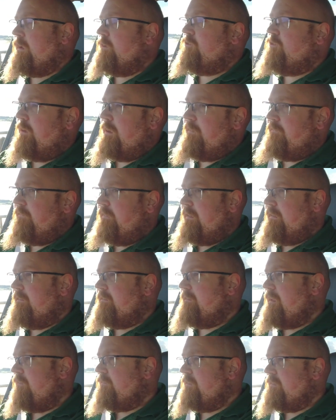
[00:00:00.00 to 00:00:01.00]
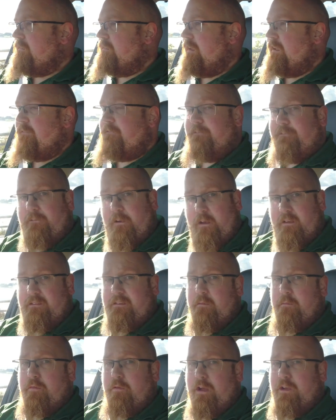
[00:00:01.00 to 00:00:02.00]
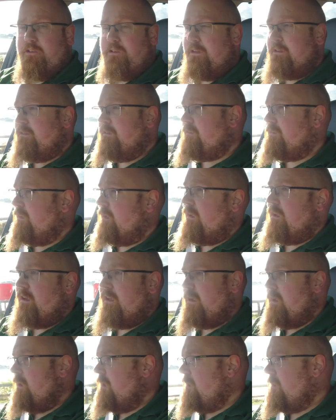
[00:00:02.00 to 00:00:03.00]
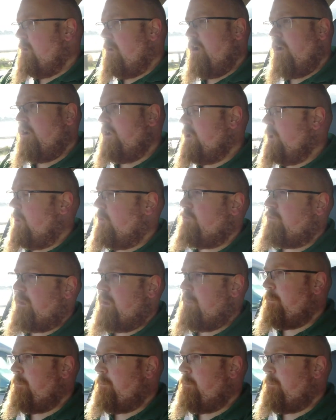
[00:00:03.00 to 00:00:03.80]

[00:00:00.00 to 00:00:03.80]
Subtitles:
GV70, first impressions are hugely